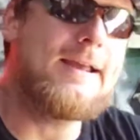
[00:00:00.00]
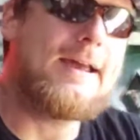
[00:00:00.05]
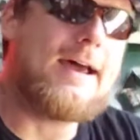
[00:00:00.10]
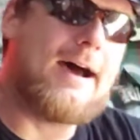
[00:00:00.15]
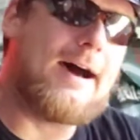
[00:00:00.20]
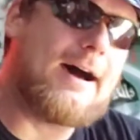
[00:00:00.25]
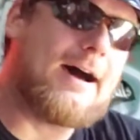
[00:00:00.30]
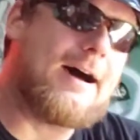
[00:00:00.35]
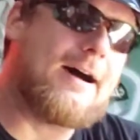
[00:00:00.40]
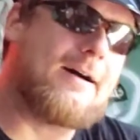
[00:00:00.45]

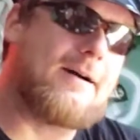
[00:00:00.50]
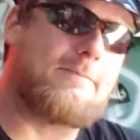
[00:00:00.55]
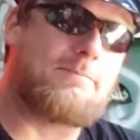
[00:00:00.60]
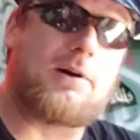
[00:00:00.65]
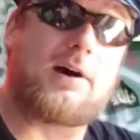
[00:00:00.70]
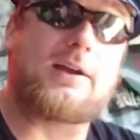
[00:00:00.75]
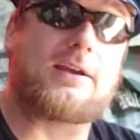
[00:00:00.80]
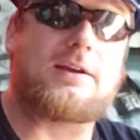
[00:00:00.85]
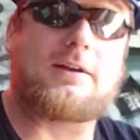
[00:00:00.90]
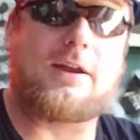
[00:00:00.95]
Uh,
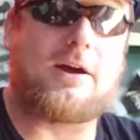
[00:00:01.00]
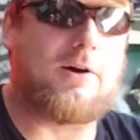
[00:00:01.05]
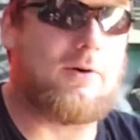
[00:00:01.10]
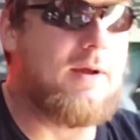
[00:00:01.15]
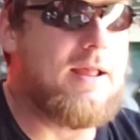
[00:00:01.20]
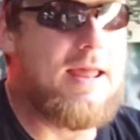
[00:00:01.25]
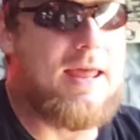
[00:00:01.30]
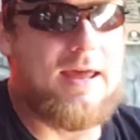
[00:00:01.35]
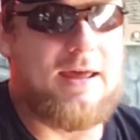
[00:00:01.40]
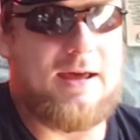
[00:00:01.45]
but you know,
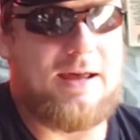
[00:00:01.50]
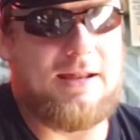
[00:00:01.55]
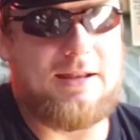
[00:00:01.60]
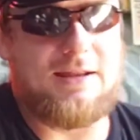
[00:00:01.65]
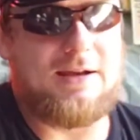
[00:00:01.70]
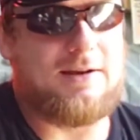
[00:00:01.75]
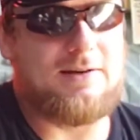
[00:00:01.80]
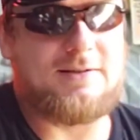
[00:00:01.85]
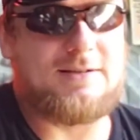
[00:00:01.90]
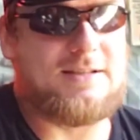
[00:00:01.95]
uh,
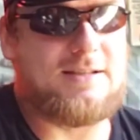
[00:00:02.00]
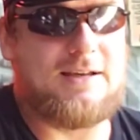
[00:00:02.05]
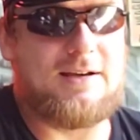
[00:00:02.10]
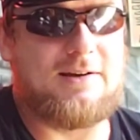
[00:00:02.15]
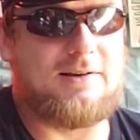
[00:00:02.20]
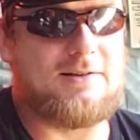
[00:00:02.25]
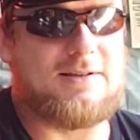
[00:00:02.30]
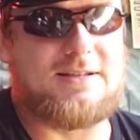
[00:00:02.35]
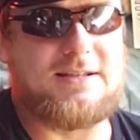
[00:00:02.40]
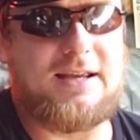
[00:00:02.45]
there's
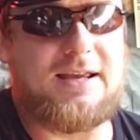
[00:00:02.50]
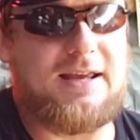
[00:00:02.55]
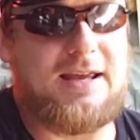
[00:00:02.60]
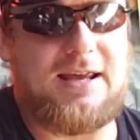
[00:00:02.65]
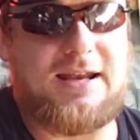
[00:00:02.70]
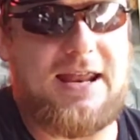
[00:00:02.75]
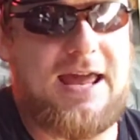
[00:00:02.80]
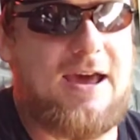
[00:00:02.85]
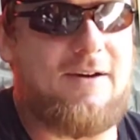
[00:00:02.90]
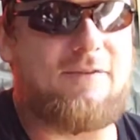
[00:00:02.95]
there's
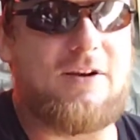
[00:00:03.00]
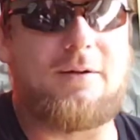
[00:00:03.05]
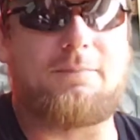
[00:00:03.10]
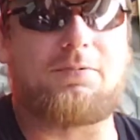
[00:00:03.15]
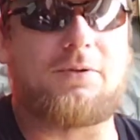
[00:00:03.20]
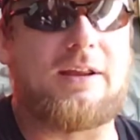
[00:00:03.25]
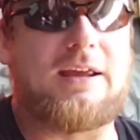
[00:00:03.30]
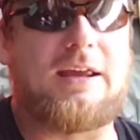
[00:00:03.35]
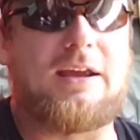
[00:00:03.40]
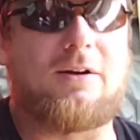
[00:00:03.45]

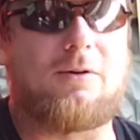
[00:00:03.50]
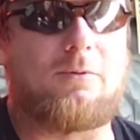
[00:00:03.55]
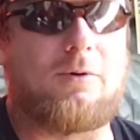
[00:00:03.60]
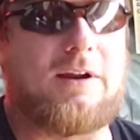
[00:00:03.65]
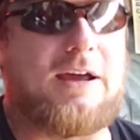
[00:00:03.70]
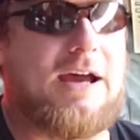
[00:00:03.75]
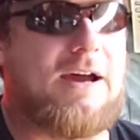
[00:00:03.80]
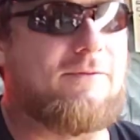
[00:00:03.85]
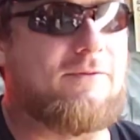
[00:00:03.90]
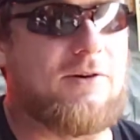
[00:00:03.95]
inevitably or
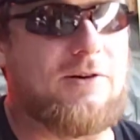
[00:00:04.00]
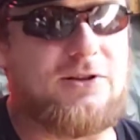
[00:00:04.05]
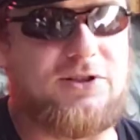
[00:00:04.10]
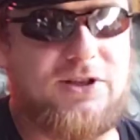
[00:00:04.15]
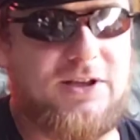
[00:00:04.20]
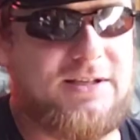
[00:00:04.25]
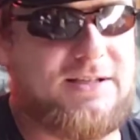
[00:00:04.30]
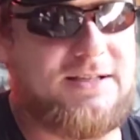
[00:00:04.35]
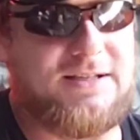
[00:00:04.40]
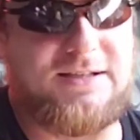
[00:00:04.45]
whatever
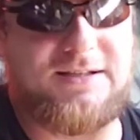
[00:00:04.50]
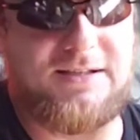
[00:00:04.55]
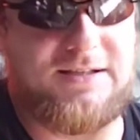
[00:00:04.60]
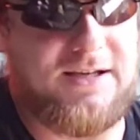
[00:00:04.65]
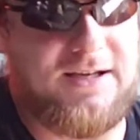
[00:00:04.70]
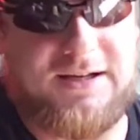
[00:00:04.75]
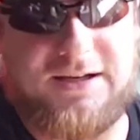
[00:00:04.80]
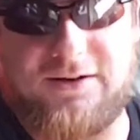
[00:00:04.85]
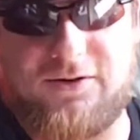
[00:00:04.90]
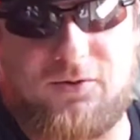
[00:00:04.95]
just
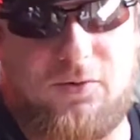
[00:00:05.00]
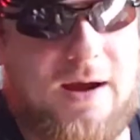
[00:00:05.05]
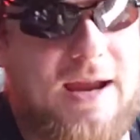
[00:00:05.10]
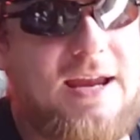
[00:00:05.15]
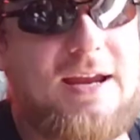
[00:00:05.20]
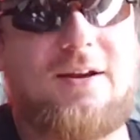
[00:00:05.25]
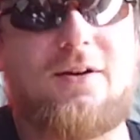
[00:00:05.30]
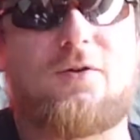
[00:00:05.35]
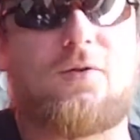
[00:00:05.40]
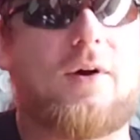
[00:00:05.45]
the
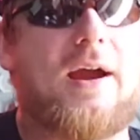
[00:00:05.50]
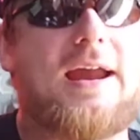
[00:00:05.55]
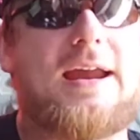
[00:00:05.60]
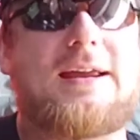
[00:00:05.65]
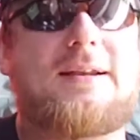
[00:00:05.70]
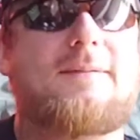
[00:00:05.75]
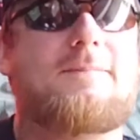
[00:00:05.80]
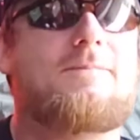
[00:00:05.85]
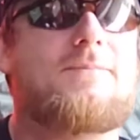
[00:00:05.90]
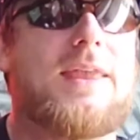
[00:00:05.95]
great,
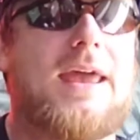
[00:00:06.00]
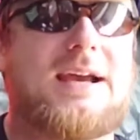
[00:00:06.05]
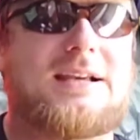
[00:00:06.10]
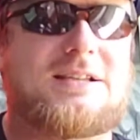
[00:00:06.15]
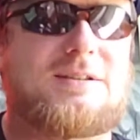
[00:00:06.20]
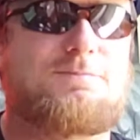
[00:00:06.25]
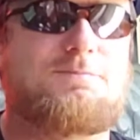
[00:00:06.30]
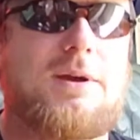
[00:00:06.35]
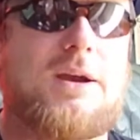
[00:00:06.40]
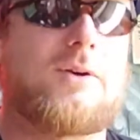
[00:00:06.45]
great
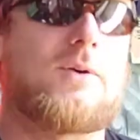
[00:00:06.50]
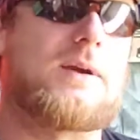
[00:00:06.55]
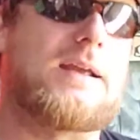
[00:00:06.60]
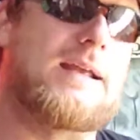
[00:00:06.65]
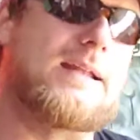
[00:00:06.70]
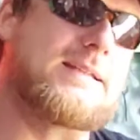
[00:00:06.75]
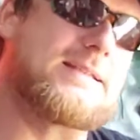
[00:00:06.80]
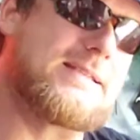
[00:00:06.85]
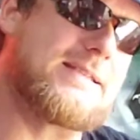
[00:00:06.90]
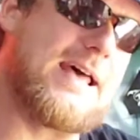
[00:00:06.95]

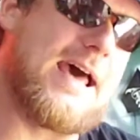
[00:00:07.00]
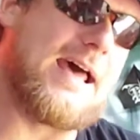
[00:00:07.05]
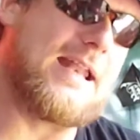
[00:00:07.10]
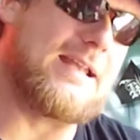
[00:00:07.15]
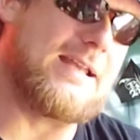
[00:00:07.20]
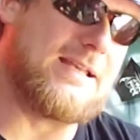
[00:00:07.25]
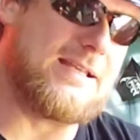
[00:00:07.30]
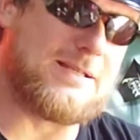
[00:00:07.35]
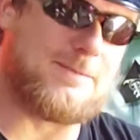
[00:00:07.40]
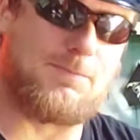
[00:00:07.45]
experience that
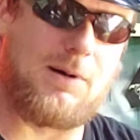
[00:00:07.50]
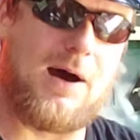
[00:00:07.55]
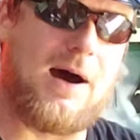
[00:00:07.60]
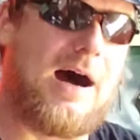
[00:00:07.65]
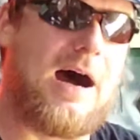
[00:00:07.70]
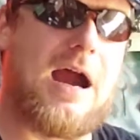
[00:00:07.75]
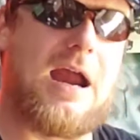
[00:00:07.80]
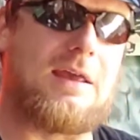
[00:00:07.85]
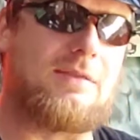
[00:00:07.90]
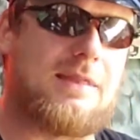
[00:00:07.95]
is
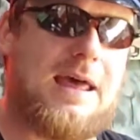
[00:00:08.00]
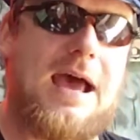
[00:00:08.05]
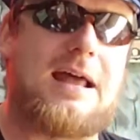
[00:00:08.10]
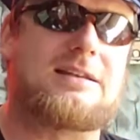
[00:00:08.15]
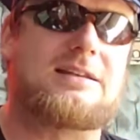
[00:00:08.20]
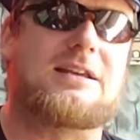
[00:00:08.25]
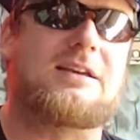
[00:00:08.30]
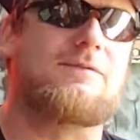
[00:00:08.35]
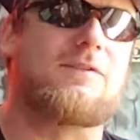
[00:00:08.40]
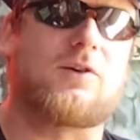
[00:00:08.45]
behind that
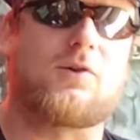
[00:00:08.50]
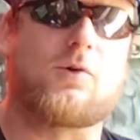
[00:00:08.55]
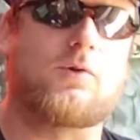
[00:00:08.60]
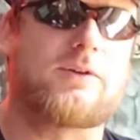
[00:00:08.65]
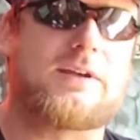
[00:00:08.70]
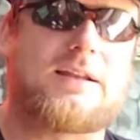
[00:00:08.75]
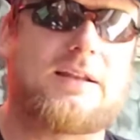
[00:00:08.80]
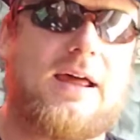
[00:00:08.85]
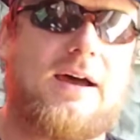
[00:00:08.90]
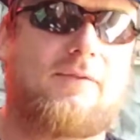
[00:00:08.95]

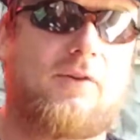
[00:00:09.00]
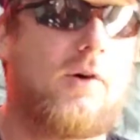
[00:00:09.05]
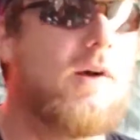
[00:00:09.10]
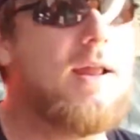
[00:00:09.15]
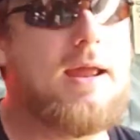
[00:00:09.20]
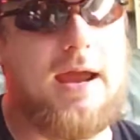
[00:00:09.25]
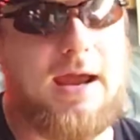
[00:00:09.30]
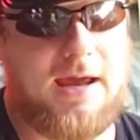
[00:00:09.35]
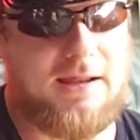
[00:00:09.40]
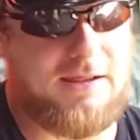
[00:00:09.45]
difficulty level.
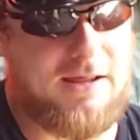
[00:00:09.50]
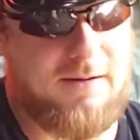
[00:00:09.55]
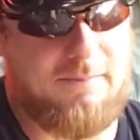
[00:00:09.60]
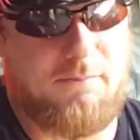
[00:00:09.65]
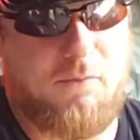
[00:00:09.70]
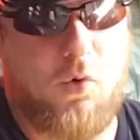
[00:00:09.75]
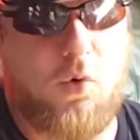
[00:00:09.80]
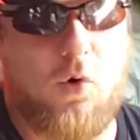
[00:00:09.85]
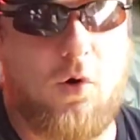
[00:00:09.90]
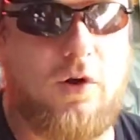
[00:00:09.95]
And the
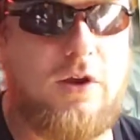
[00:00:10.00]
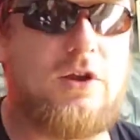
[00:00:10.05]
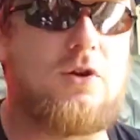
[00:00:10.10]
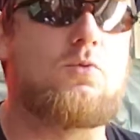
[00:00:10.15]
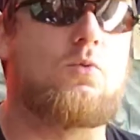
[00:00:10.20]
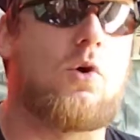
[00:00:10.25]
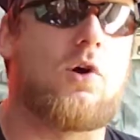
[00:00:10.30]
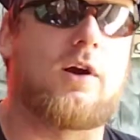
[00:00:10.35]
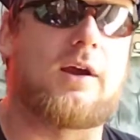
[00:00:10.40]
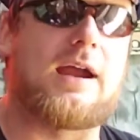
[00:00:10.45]
more you
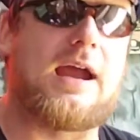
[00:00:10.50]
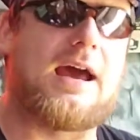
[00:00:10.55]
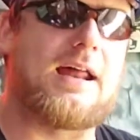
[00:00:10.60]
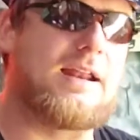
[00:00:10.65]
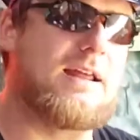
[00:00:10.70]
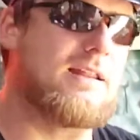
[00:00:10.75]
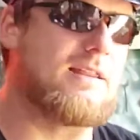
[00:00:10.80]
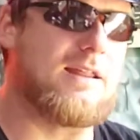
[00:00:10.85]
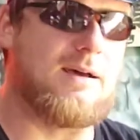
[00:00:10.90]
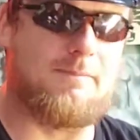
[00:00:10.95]
work at
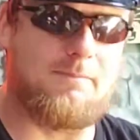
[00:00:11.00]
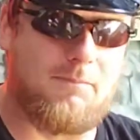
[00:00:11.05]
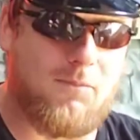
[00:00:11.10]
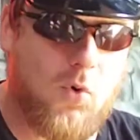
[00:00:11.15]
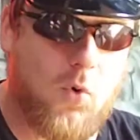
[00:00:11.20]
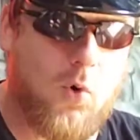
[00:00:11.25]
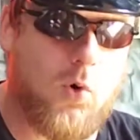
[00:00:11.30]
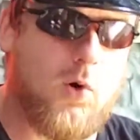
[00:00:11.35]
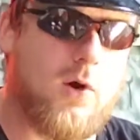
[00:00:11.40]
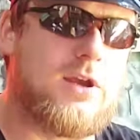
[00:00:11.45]
it, the
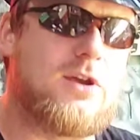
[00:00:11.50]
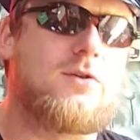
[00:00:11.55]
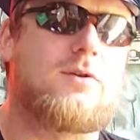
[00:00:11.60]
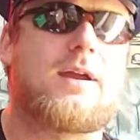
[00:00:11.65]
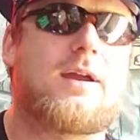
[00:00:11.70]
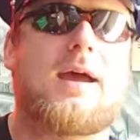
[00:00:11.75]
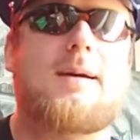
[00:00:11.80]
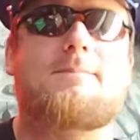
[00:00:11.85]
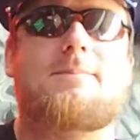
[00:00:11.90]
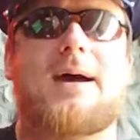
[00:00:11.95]
more you
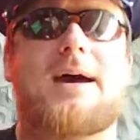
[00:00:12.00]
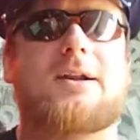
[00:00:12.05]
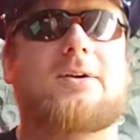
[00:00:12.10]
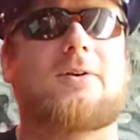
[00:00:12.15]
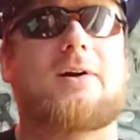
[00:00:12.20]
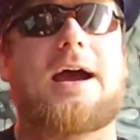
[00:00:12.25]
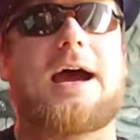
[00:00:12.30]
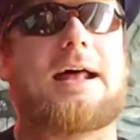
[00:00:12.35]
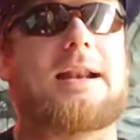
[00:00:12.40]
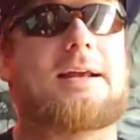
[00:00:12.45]
get
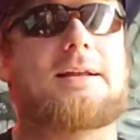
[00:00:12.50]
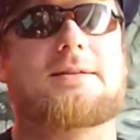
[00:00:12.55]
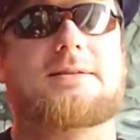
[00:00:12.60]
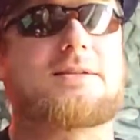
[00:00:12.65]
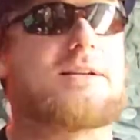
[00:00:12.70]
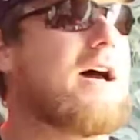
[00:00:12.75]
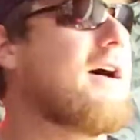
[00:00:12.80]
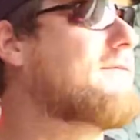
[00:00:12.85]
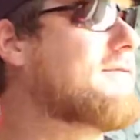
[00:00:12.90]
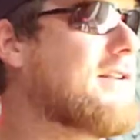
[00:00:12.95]
better at it and
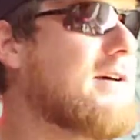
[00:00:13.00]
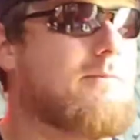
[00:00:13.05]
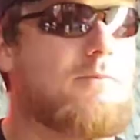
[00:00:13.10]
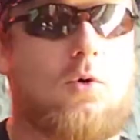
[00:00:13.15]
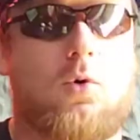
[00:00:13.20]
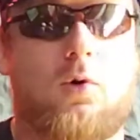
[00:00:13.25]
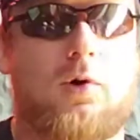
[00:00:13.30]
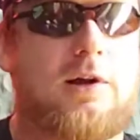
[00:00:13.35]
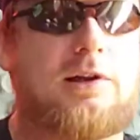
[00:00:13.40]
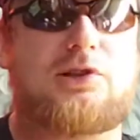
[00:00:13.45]
stuff, the
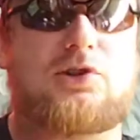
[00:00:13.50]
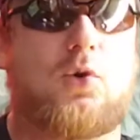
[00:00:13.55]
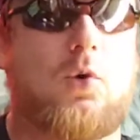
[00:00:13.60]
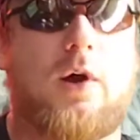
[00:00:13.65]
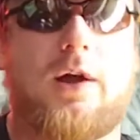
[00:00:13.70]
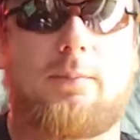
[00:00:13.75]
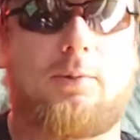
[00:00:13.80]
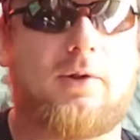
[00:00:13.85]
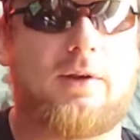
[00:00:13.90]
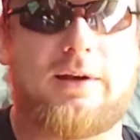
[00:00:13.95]
more
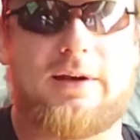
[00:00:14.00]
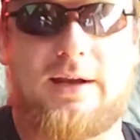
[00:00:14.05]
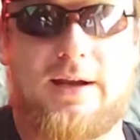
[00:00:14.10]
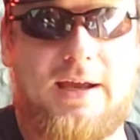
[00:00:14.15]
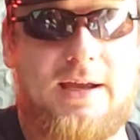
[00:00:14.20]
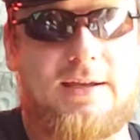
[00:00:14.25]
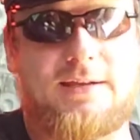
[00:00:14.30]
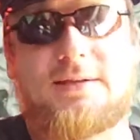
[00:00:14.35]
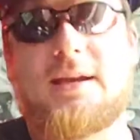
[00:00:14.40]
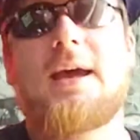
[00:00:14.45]
enjoyable it
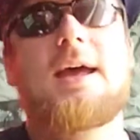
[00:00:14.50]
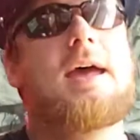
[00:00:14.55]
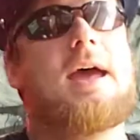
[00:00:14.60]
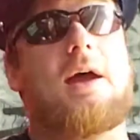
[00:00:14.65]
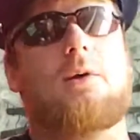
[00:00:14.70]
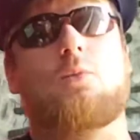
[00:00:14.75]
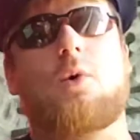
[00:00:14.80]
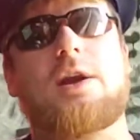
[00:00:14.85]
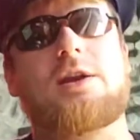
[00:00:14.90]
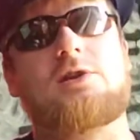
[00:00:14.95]
is.
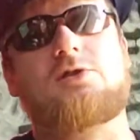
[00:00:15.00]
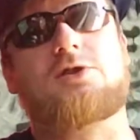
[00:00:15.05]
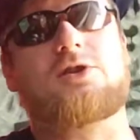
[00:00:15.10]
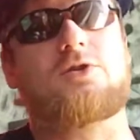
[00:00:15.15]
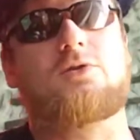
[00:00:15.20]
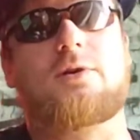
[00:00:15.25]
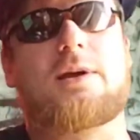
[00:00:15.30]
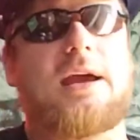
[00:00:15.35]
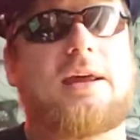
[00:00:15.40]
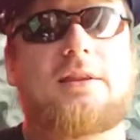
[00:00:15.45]
And when you
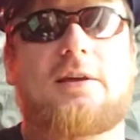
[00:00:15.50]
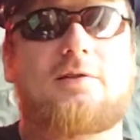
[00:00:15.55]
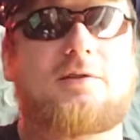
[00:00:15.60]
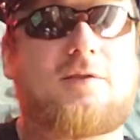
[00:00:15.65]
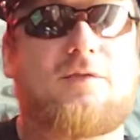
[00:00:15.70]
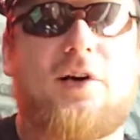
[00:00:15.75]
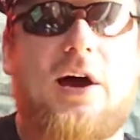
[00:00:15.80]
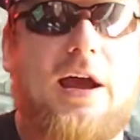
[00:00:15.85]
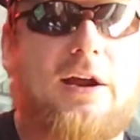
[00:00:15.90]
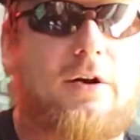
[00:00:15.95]
do get those
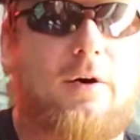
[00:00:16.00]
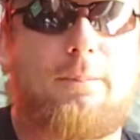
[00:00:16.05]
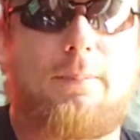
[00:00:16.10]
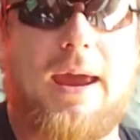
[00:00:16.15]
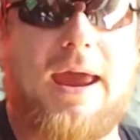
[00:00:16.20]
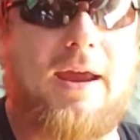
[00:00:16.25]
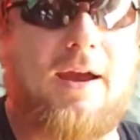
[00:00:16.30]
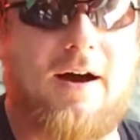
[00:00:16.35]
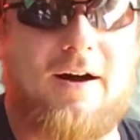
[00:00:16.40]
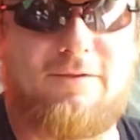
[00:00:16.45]
final
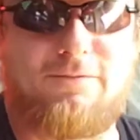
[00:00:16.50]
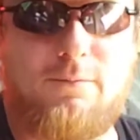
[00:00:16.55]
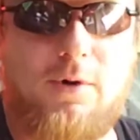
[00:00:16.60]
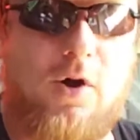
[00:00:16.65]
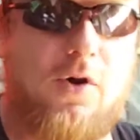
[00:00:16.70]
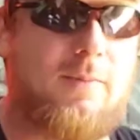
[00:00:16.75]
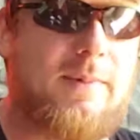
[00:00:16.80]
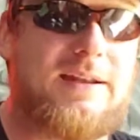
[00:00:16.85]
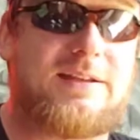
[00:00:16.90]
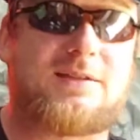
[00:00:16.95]
payoff
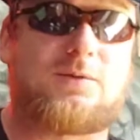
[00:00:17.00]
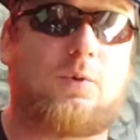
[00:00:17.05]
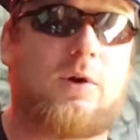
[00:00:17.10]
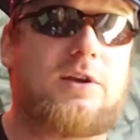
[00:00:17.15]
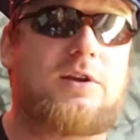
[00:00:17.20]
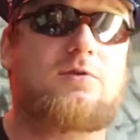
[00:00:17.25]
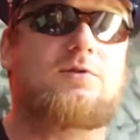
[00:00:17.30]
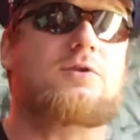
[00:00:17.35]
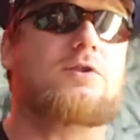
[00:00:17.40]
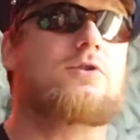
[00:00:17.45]
moments, when
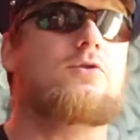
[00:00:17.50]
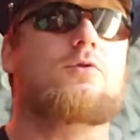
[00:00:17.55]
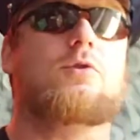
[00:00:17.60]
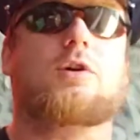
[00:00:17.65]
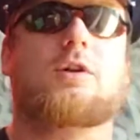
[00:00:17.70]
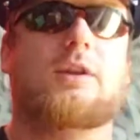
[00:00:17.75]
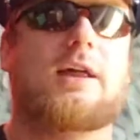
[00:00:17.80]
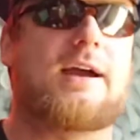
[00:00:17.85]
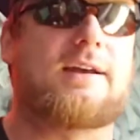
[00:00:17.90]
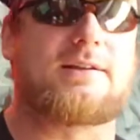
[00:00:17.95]
you do
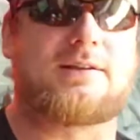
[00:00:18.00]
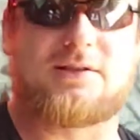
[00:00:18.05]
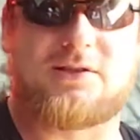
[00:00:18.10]
collect a